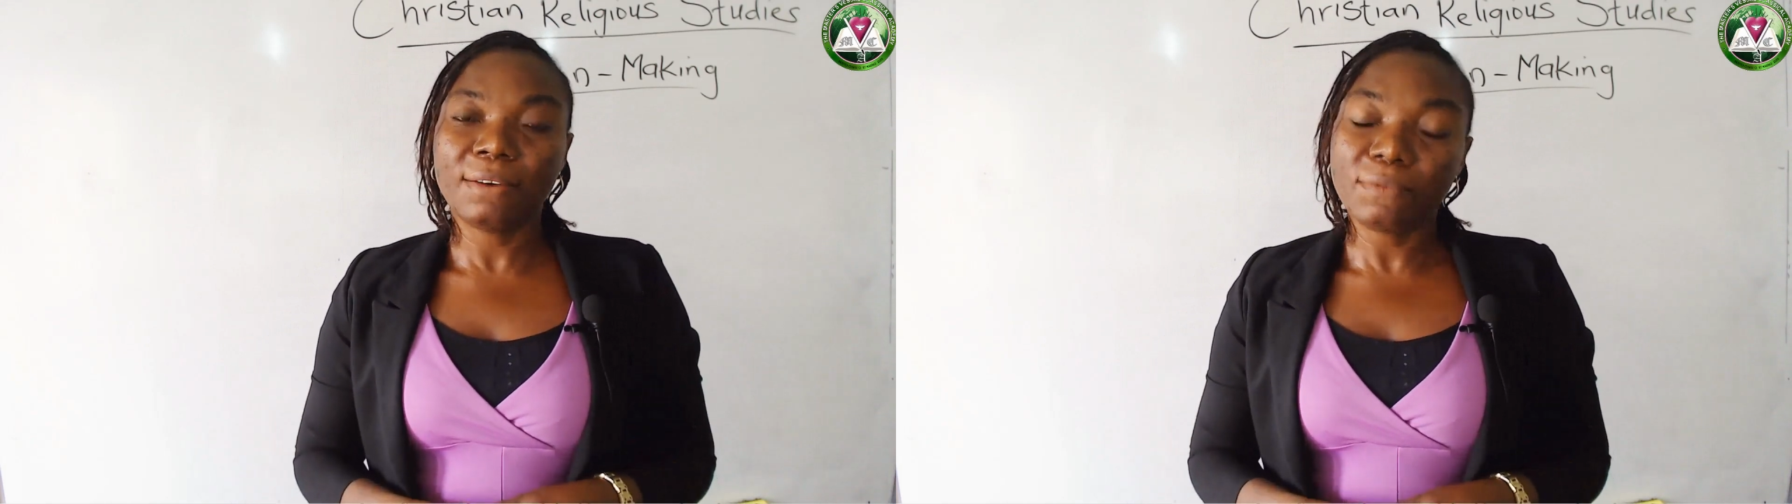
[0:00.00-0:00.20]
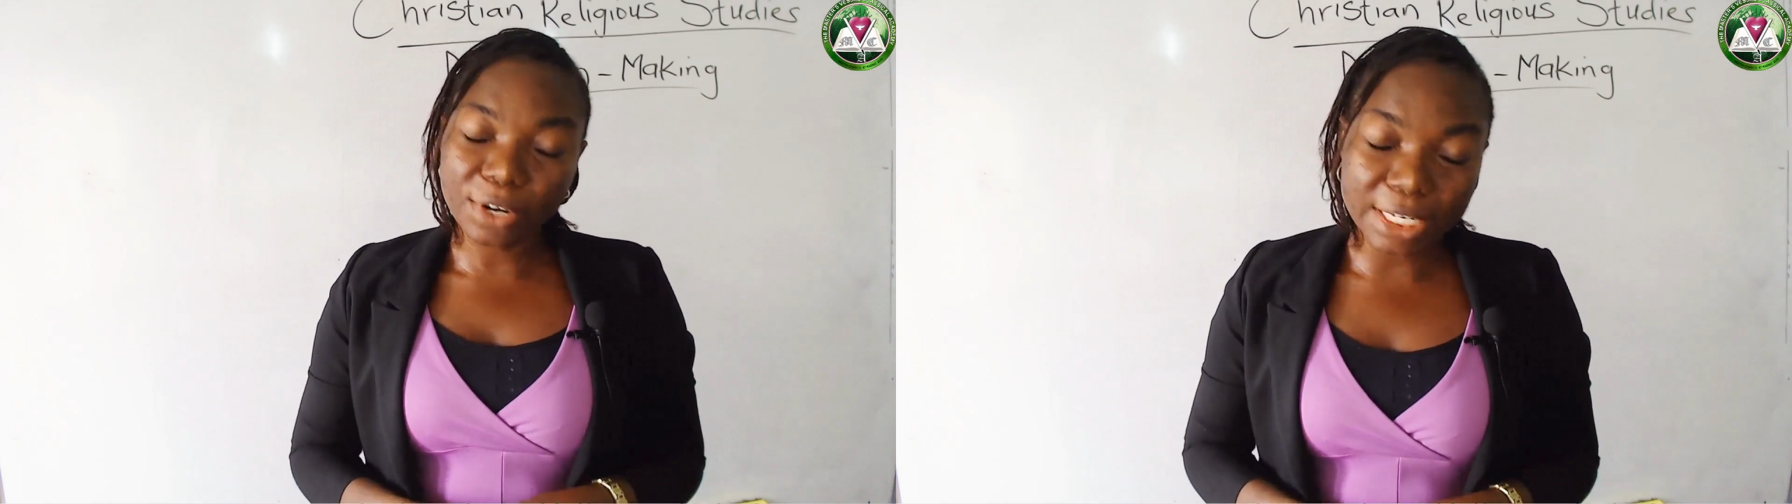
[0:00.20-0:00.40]

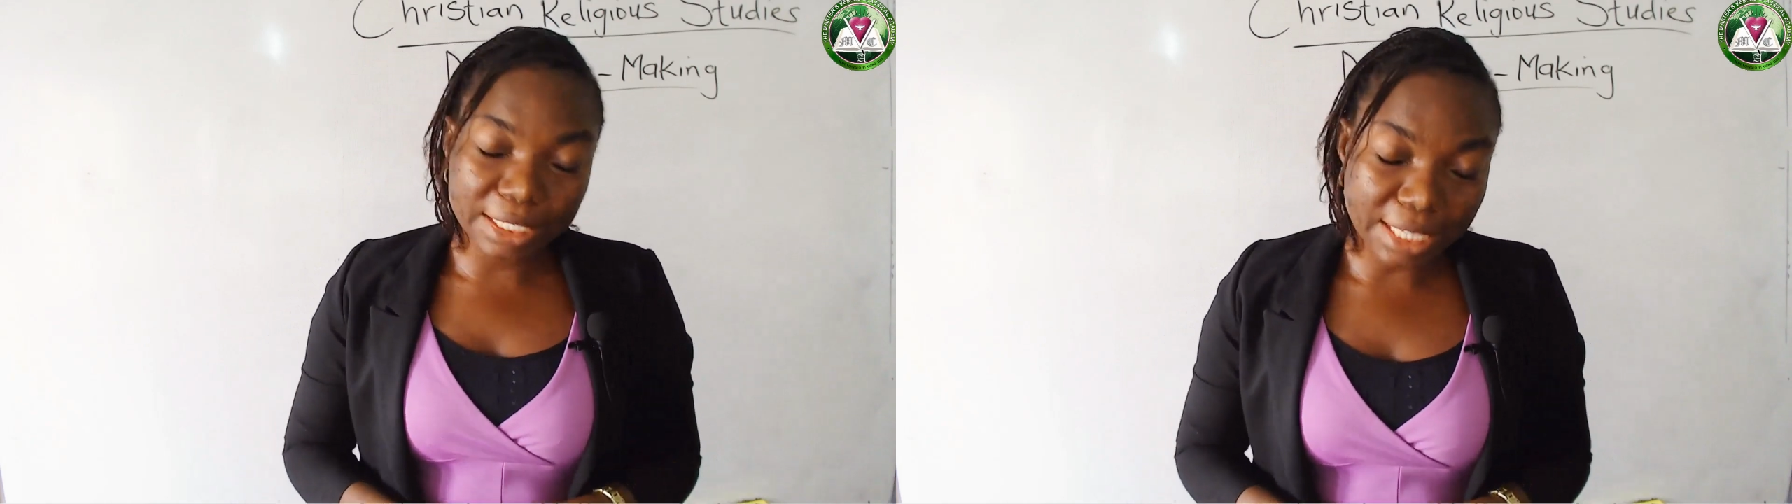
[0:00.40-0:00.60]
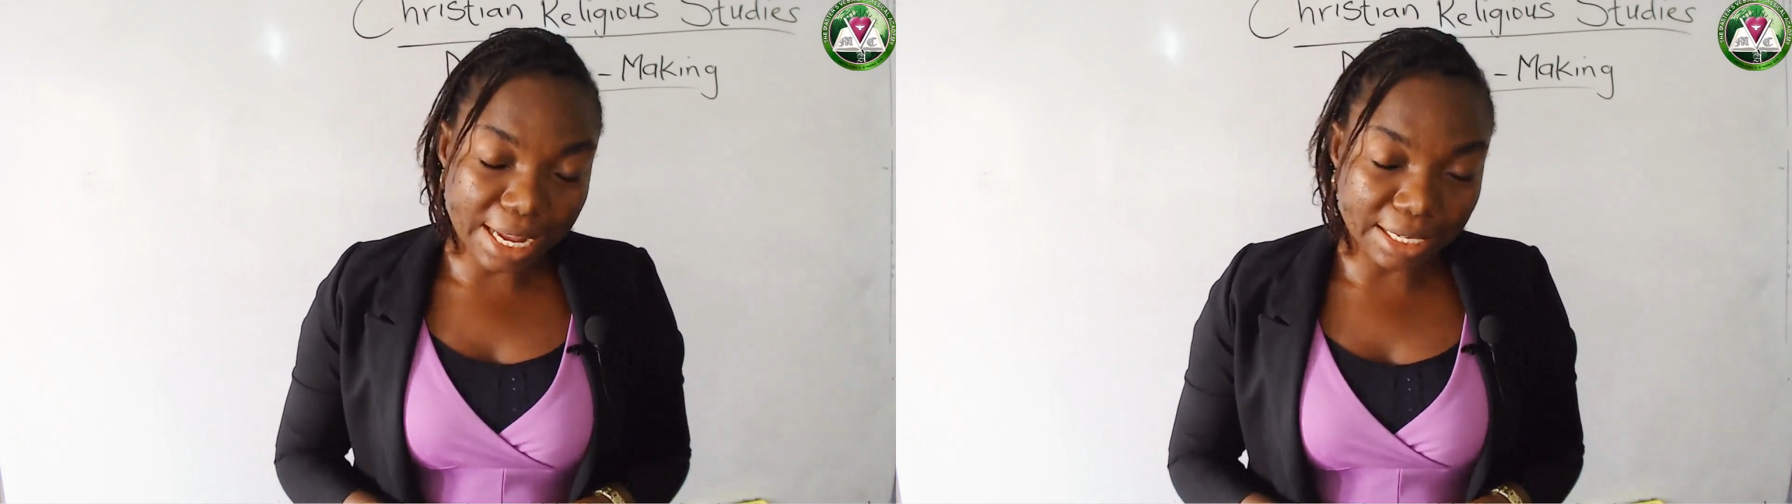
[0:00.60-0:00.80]
For
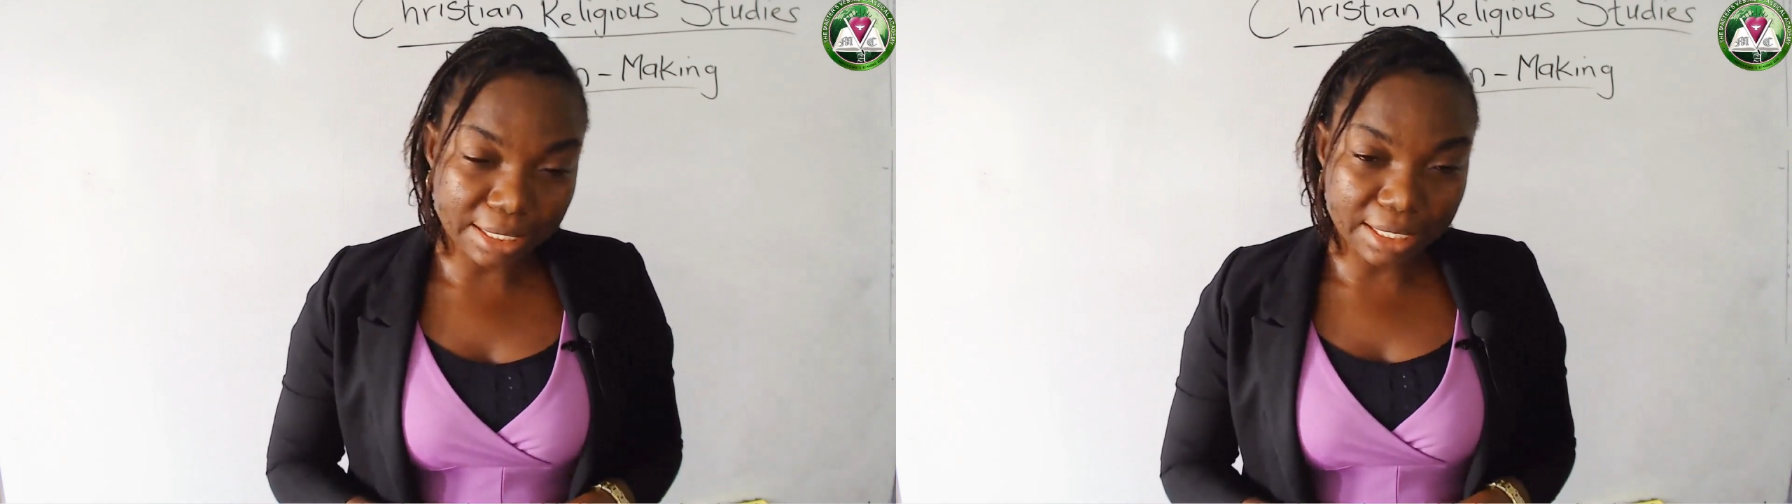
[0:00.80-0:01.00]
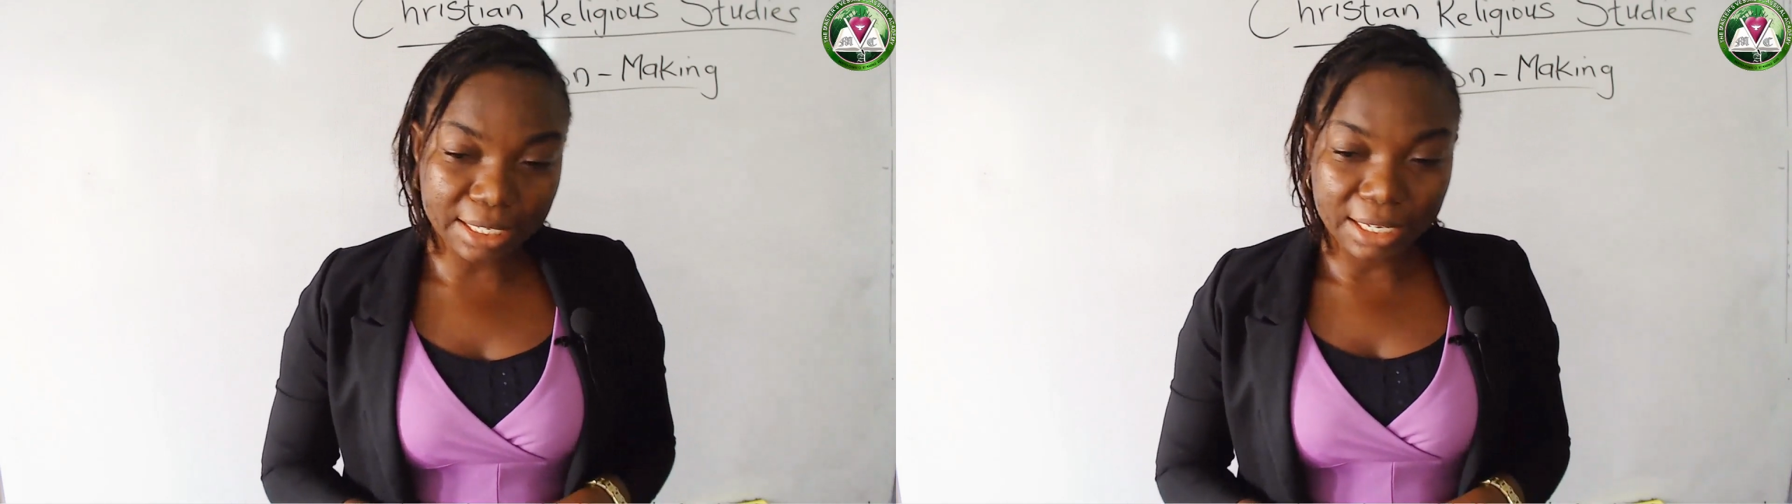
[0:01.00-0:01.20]
instance,